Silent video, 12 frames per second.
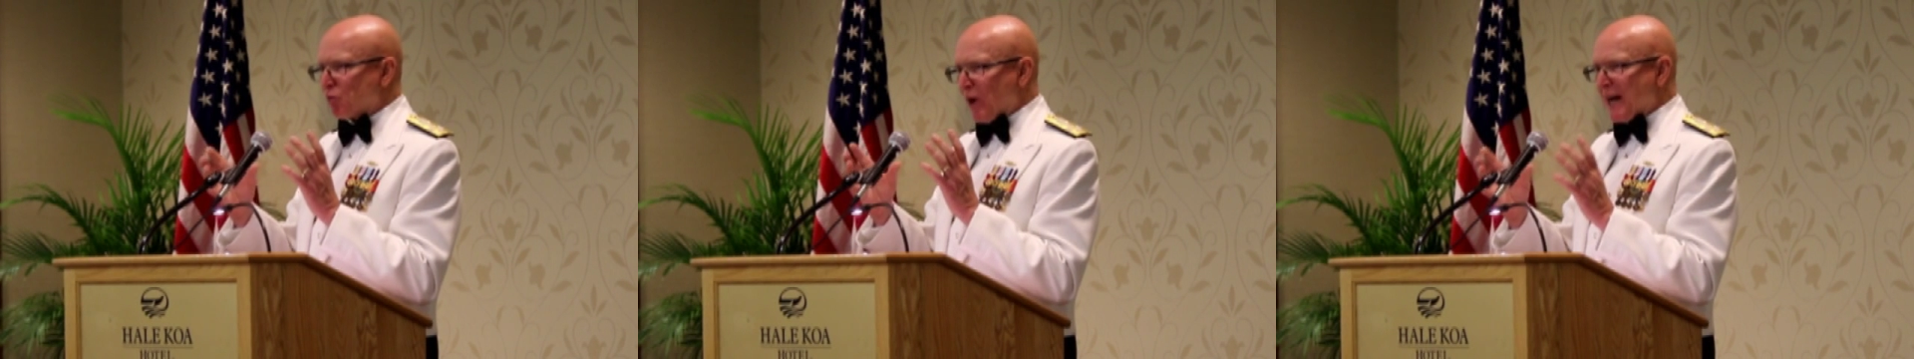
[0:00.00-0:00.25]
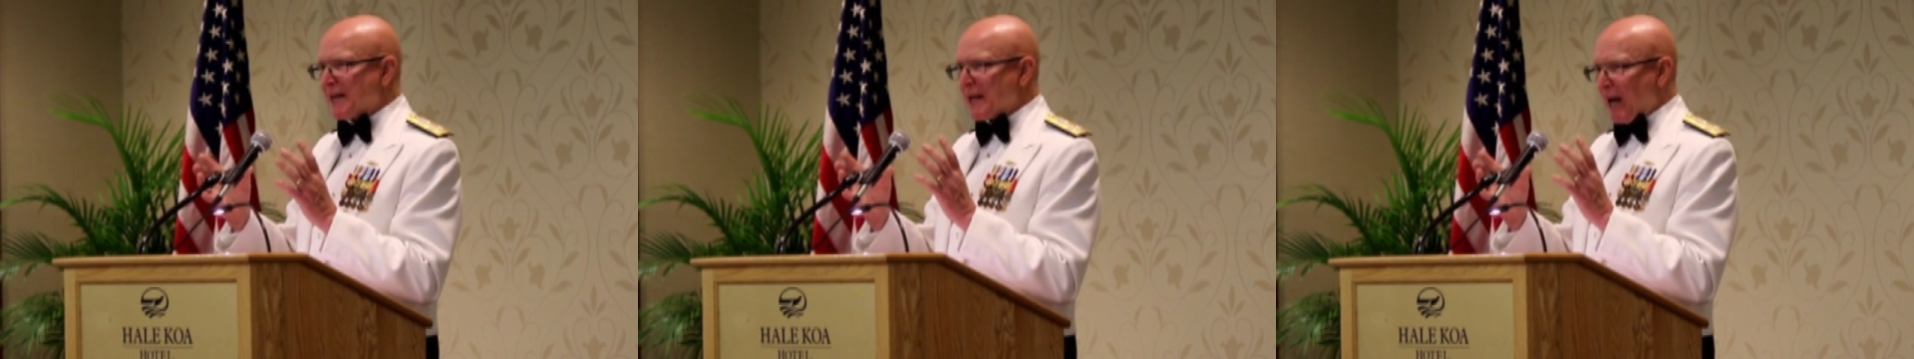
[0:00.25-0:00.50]

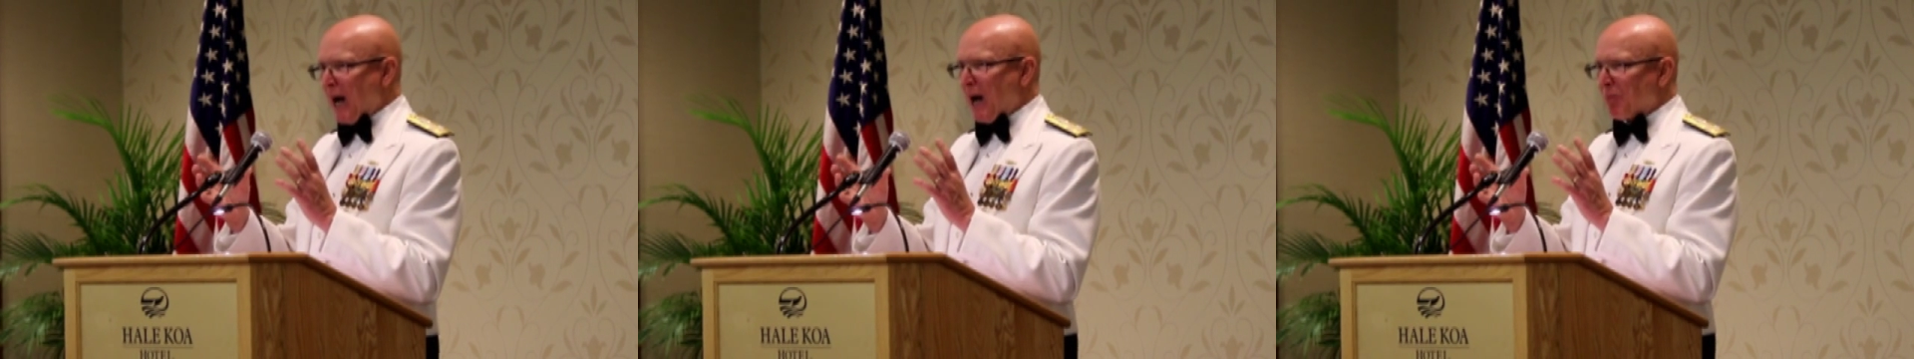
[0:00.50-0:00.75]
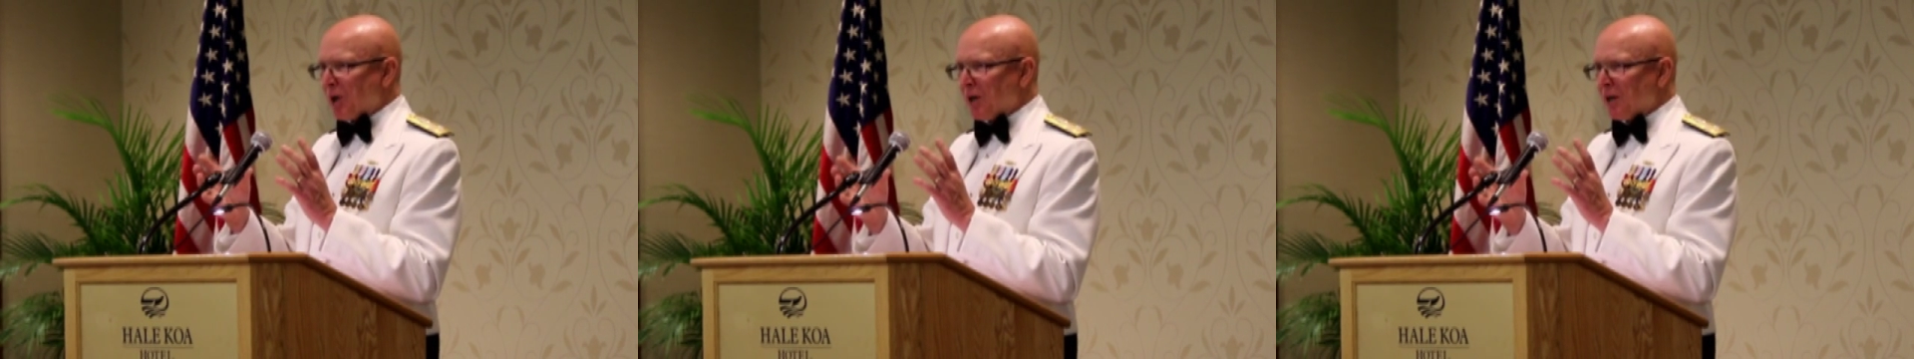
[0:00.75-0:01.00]
Randy
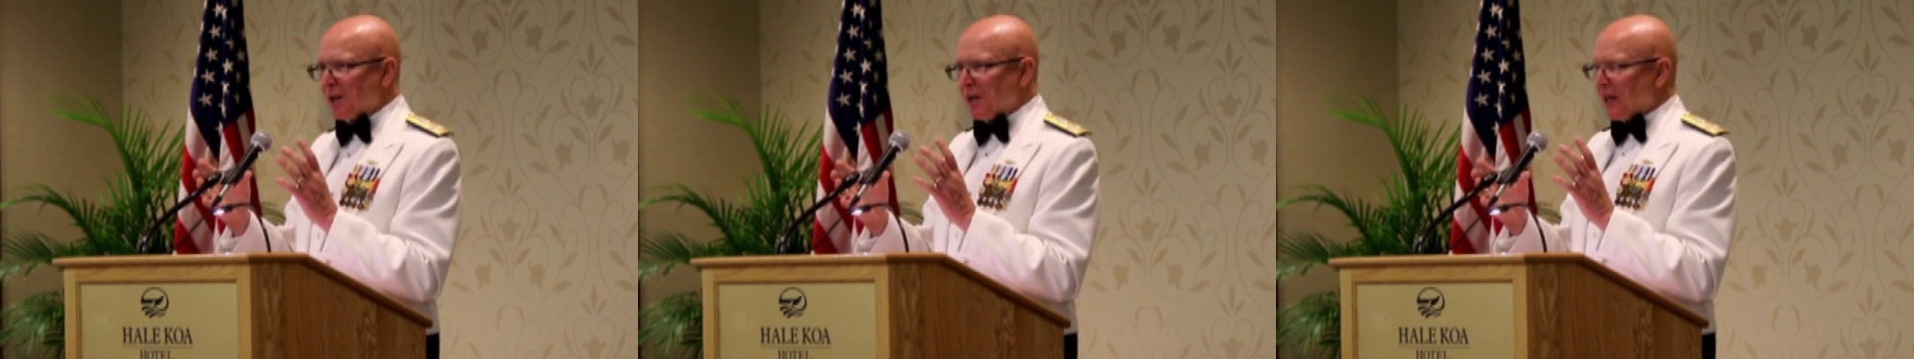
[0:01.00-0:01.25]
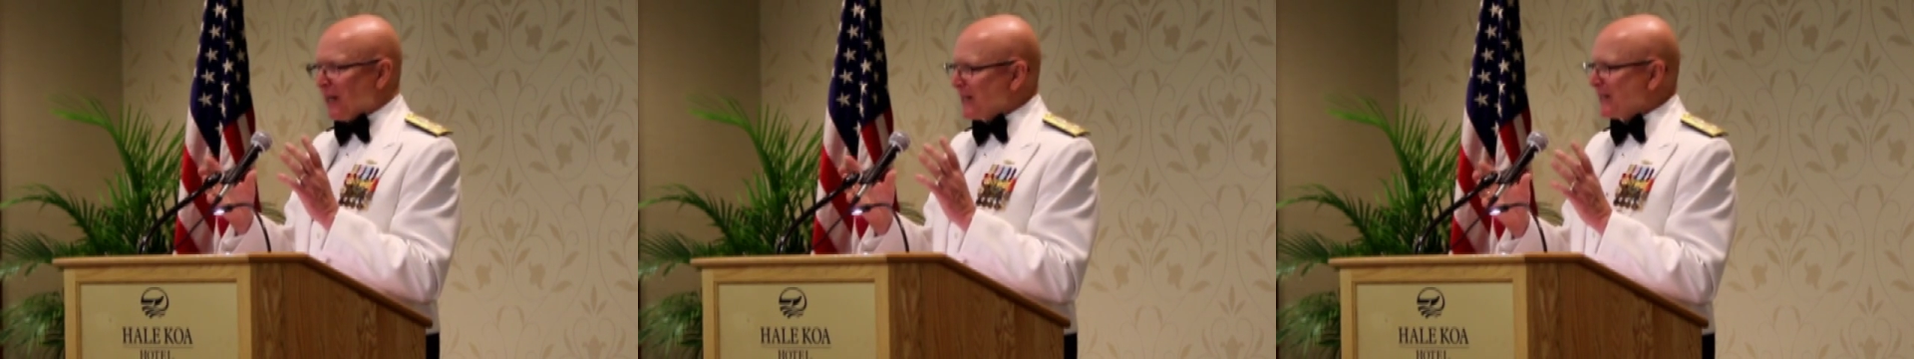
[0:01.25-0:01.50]
Haba
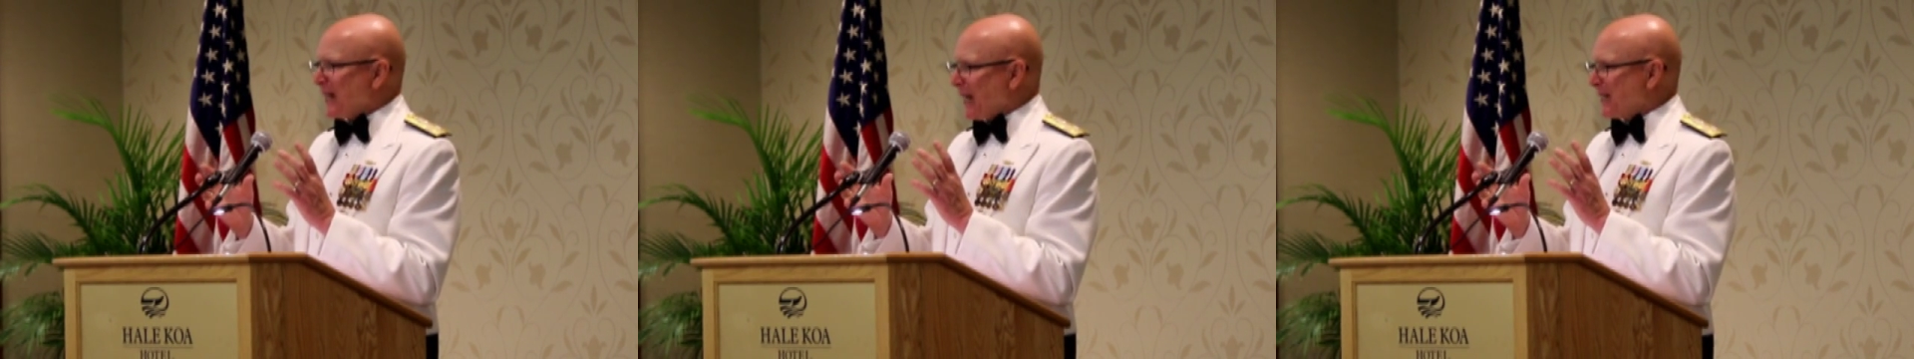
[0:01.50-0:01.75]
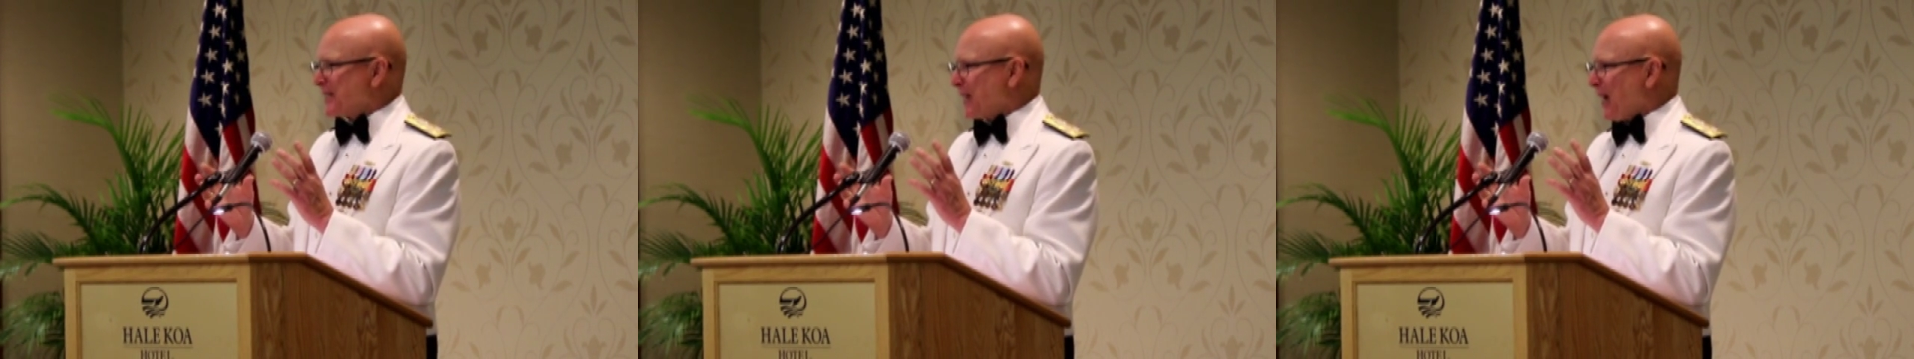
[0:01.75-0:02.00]
and
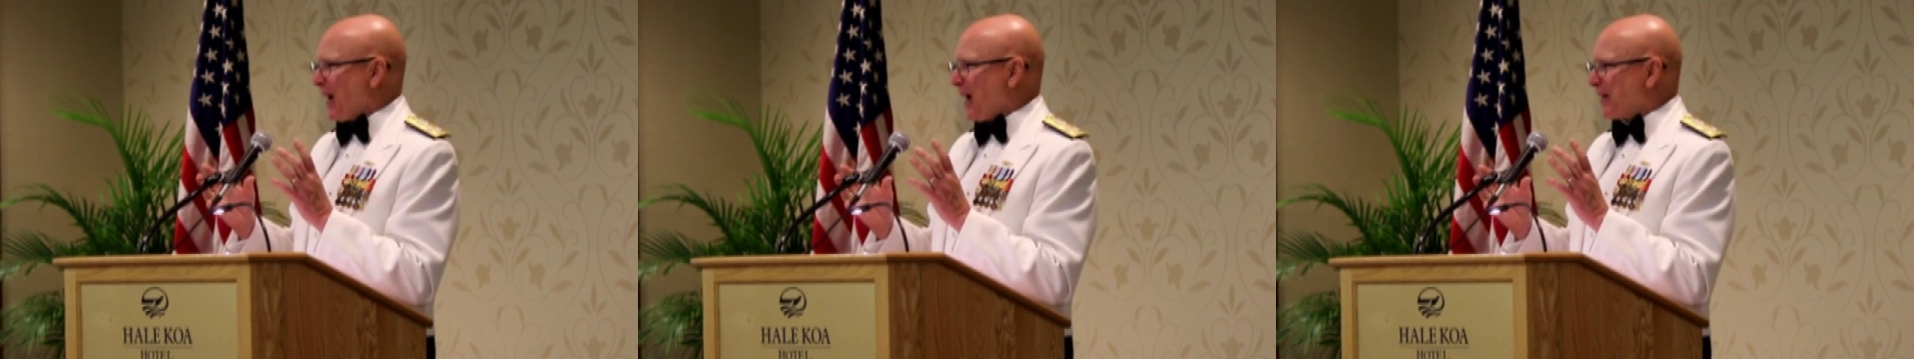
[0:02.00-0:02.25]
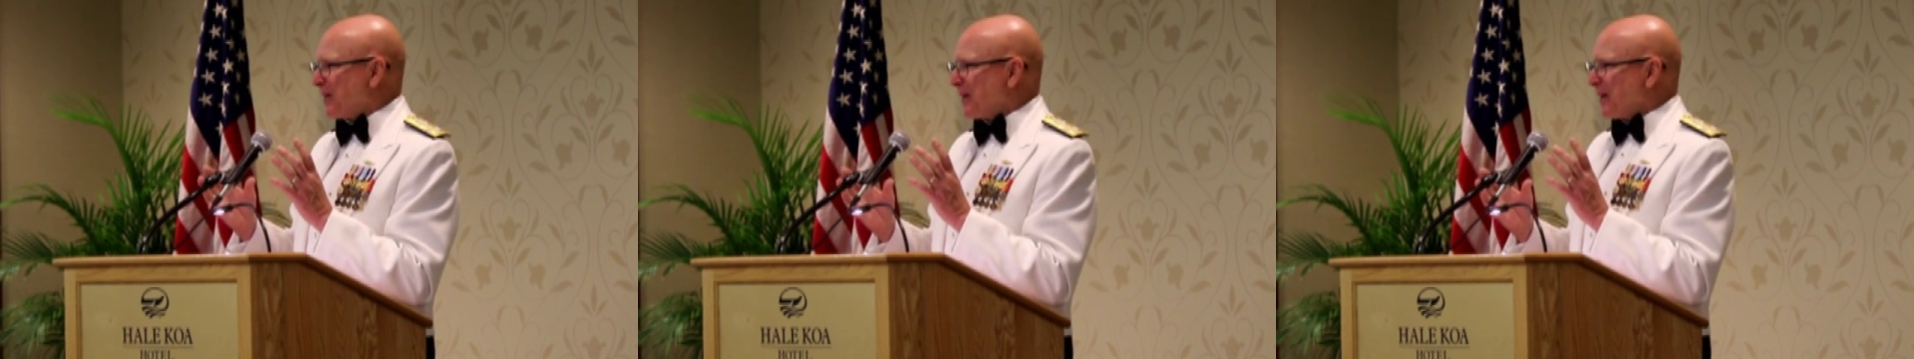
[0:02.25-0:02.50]
Dan
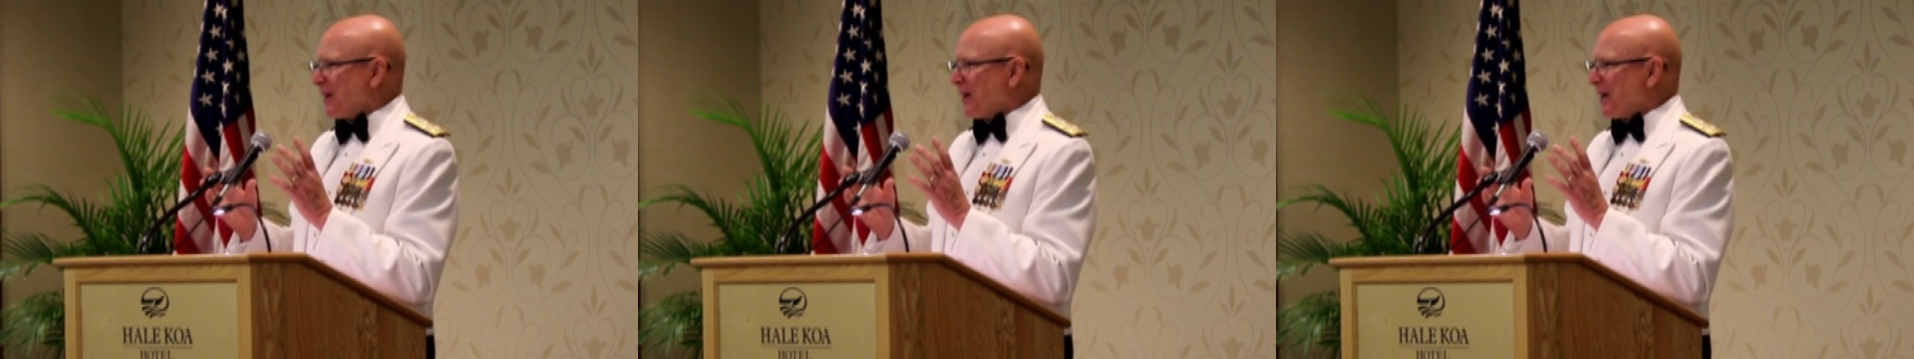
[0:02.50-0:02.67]
Todd,